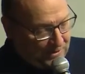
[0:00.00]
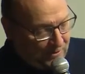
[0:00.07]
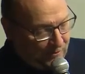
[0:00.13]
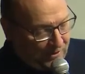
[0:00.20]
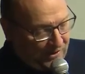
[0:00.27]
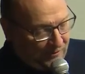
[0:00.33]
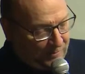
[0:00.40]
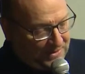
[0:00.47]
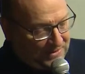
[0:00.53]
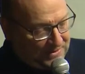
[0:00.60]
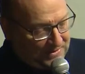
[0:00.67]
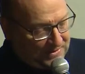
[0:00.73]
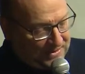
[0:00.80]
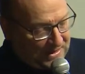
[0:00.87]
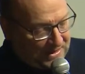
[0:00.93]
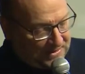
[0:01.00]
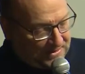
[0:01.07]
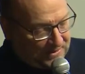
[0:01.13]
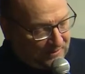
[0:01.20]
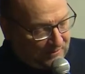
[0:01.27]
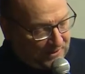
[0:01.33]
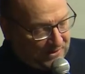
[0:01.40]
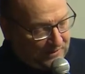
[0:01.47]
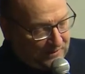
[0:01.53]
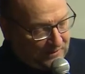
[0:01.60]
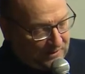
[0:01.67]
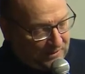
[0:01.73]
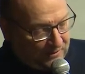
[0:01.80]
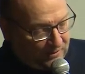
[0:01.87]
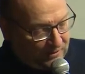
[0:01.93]
We have been discussing what the
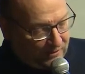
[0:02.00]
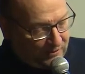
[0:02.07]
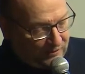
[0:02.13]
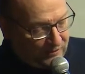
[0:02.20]
theater of the